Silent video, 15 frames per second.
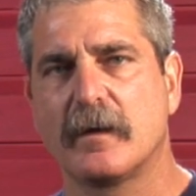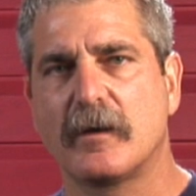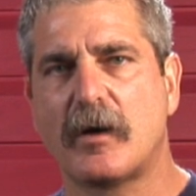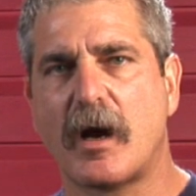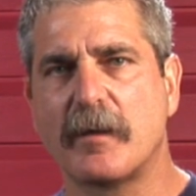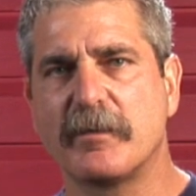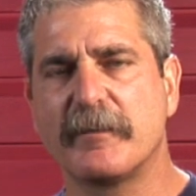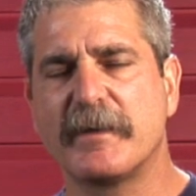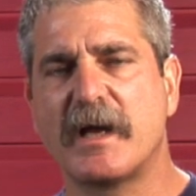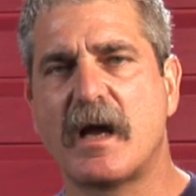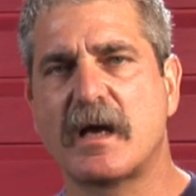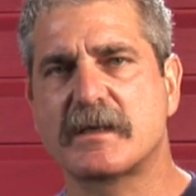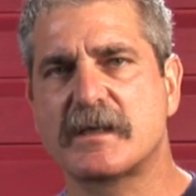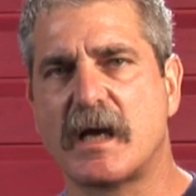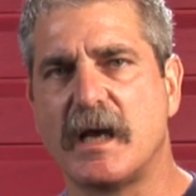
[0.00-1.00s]
Carbon
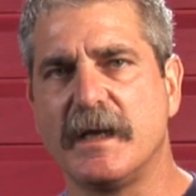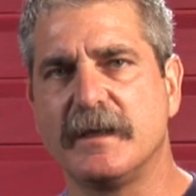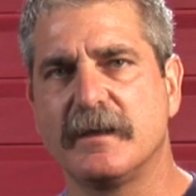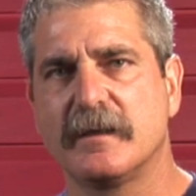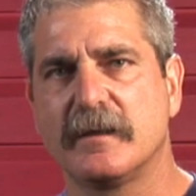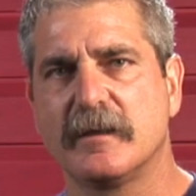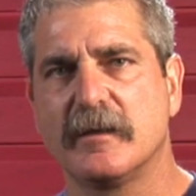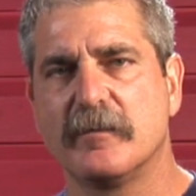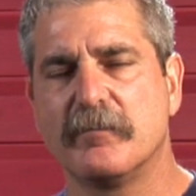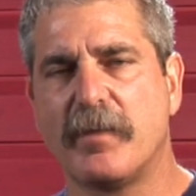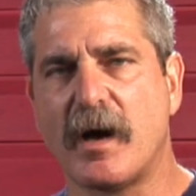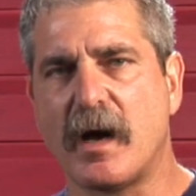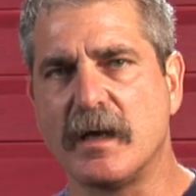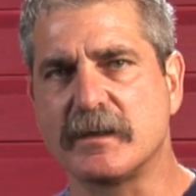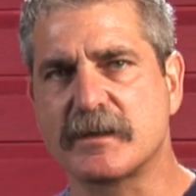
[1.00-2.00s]
monoxide
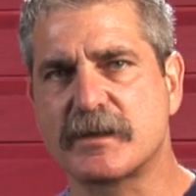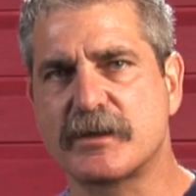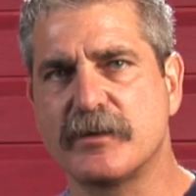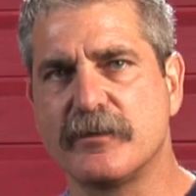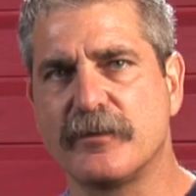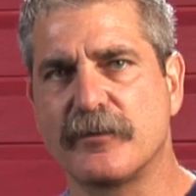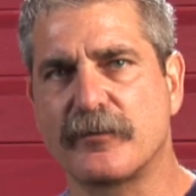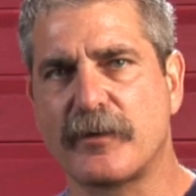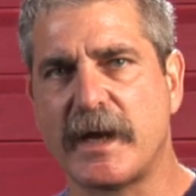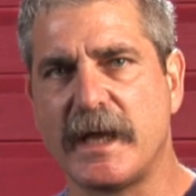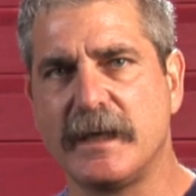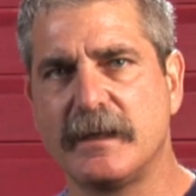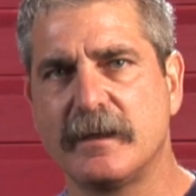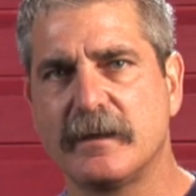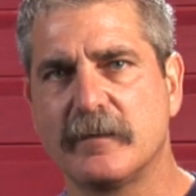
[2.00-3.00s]
bonds to the
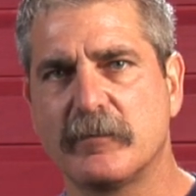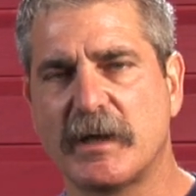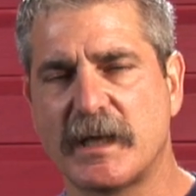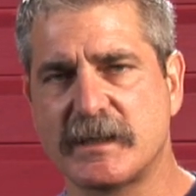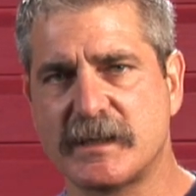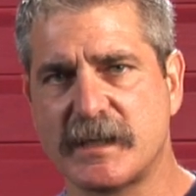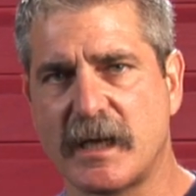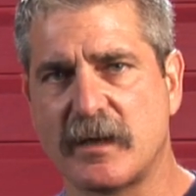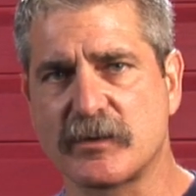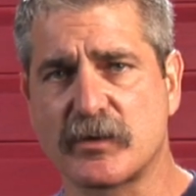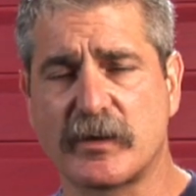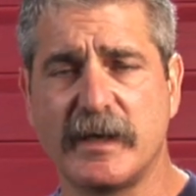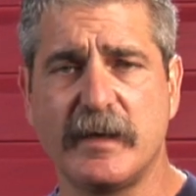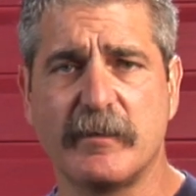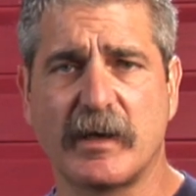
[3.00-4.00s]
red blood cells
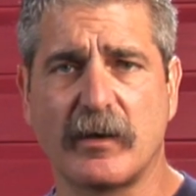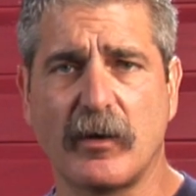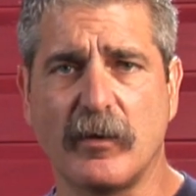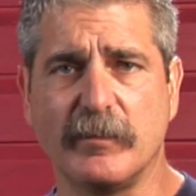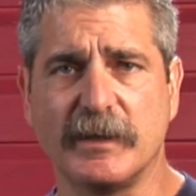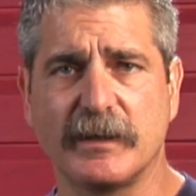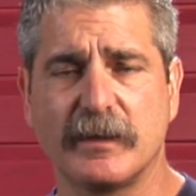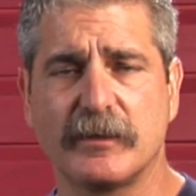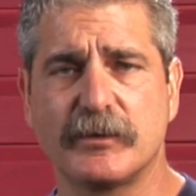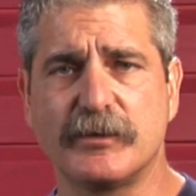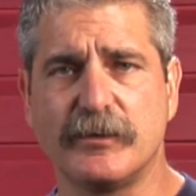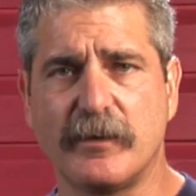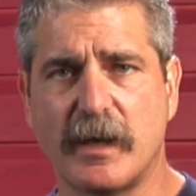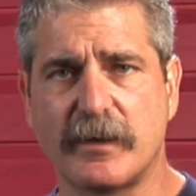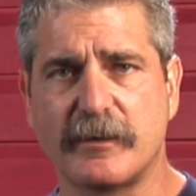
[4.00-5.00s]
or hemoglobin
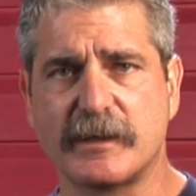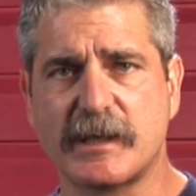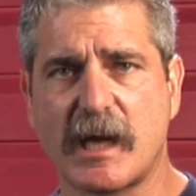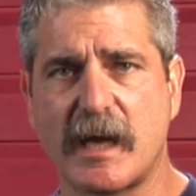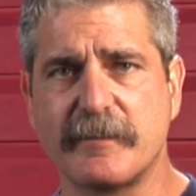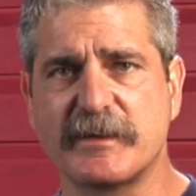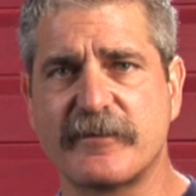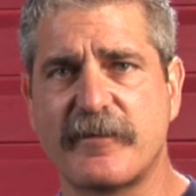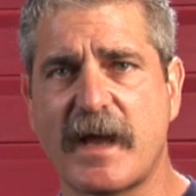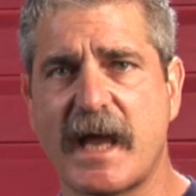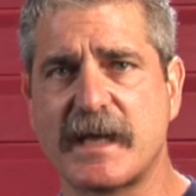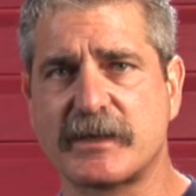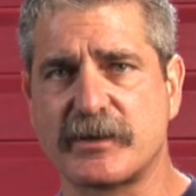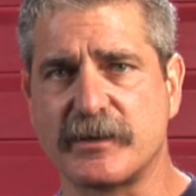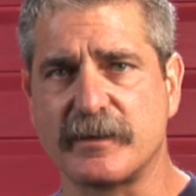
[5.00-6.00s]
200 times
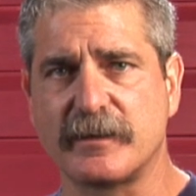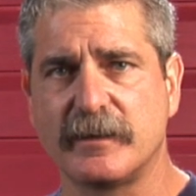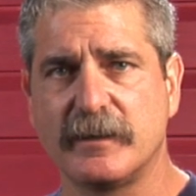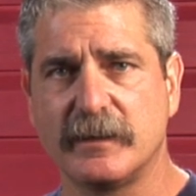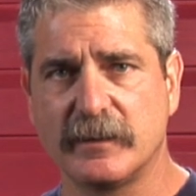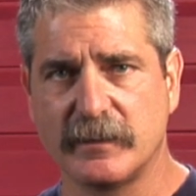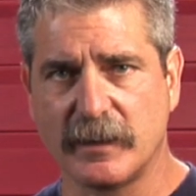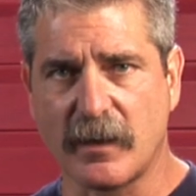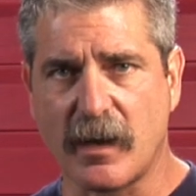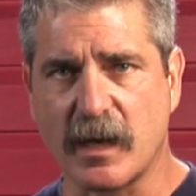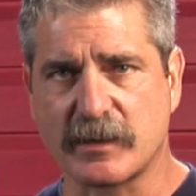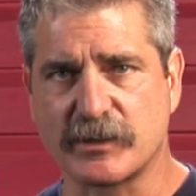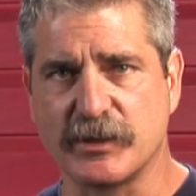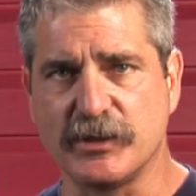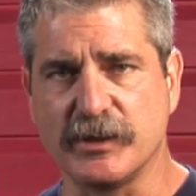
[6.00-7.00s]
faster than
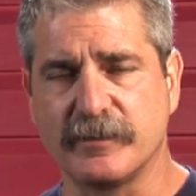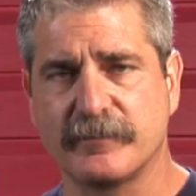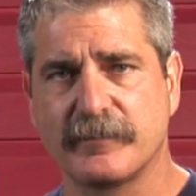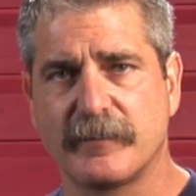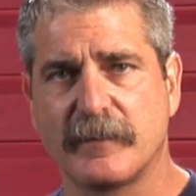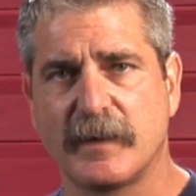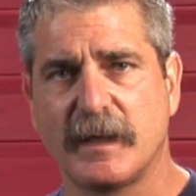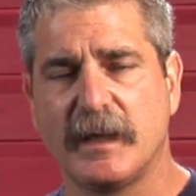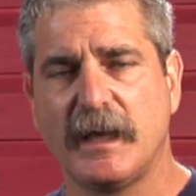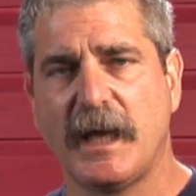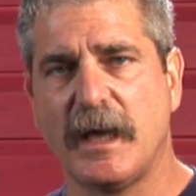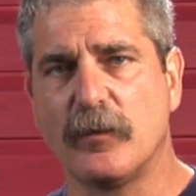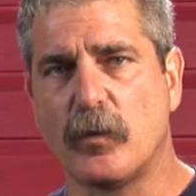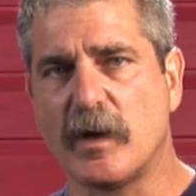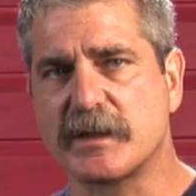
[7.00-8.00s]
oxygen,
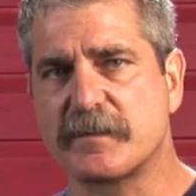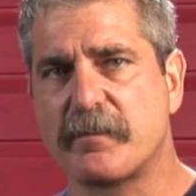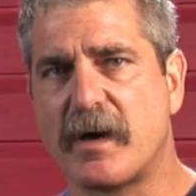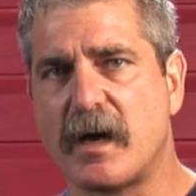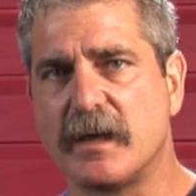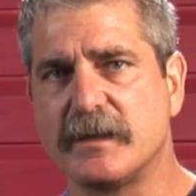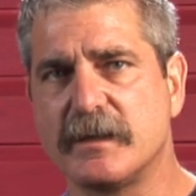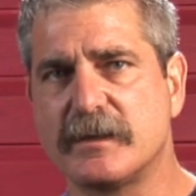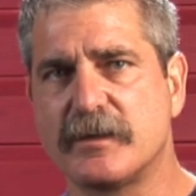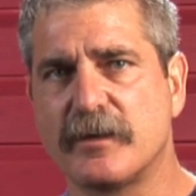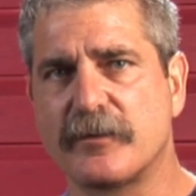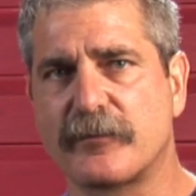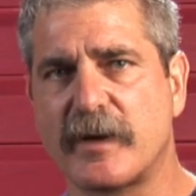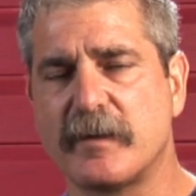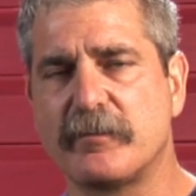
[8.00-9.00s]
and once bonded to
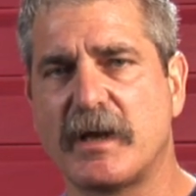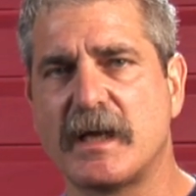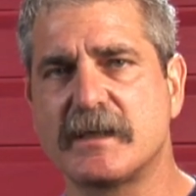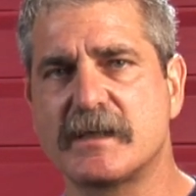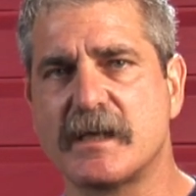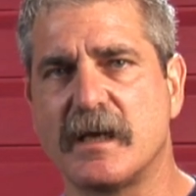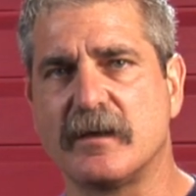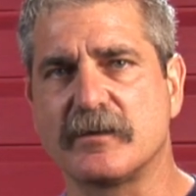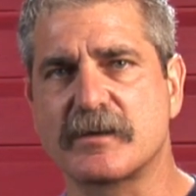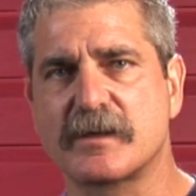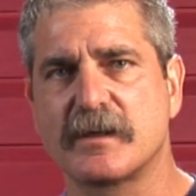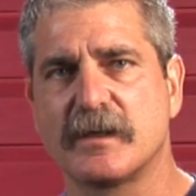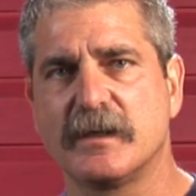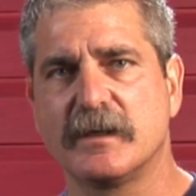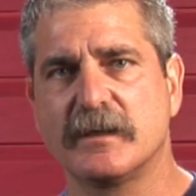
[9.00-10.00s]
the red blood cells,
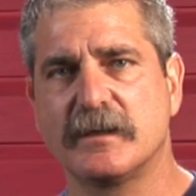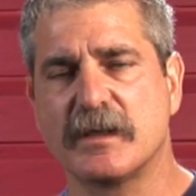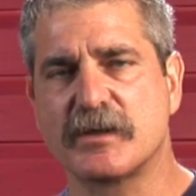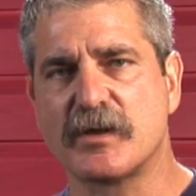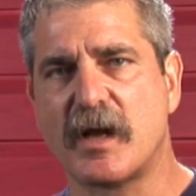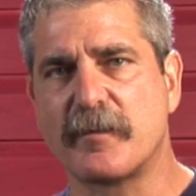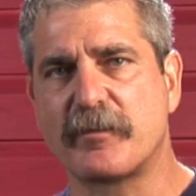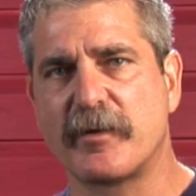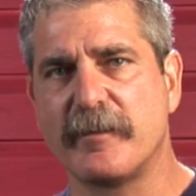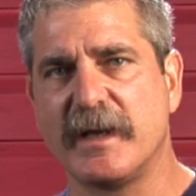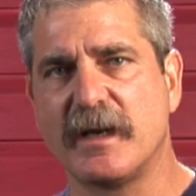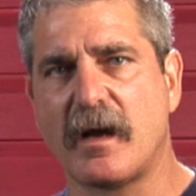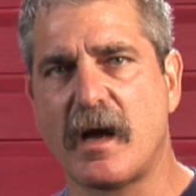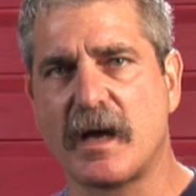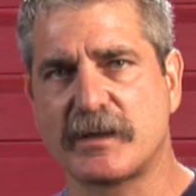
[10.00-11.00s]
does not
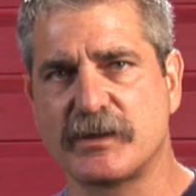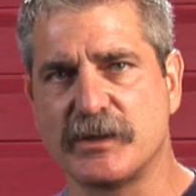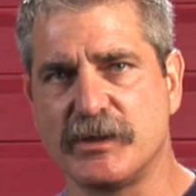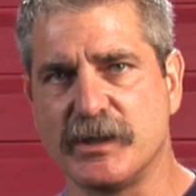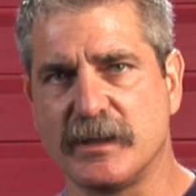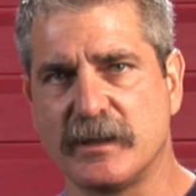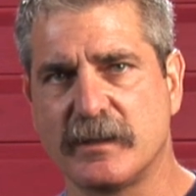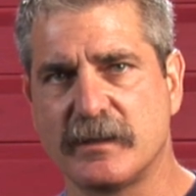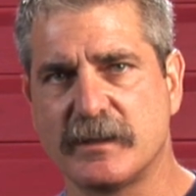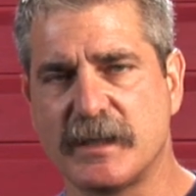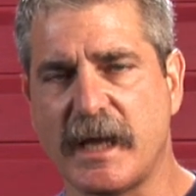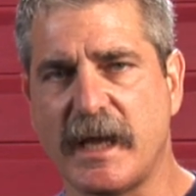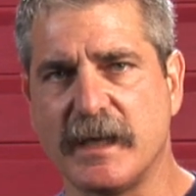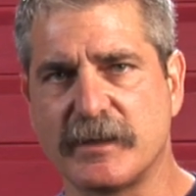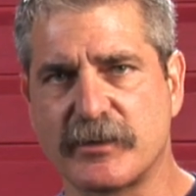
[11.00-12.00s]
permit oxygen
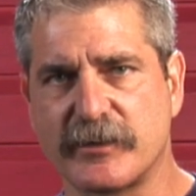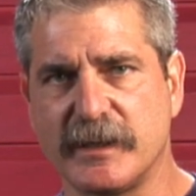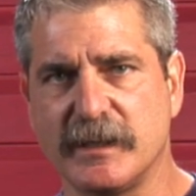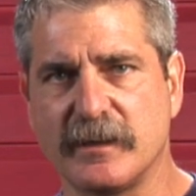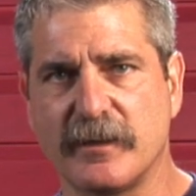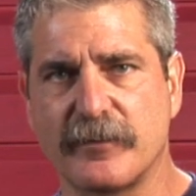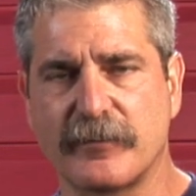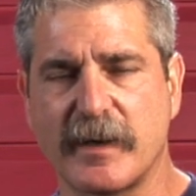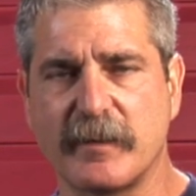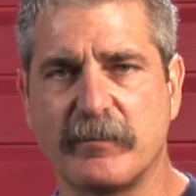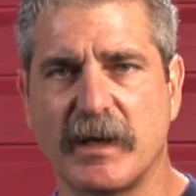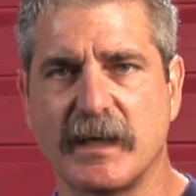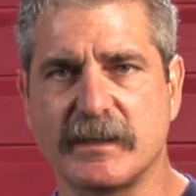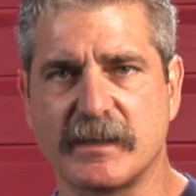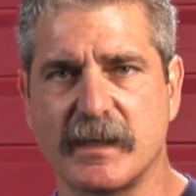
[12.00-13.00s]
to enter into the red
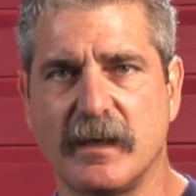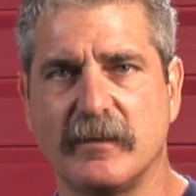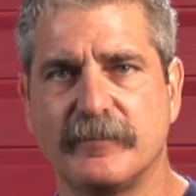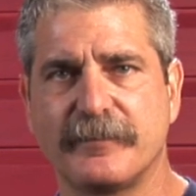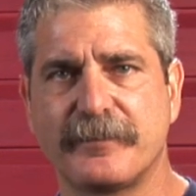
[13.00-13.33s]
blood cell.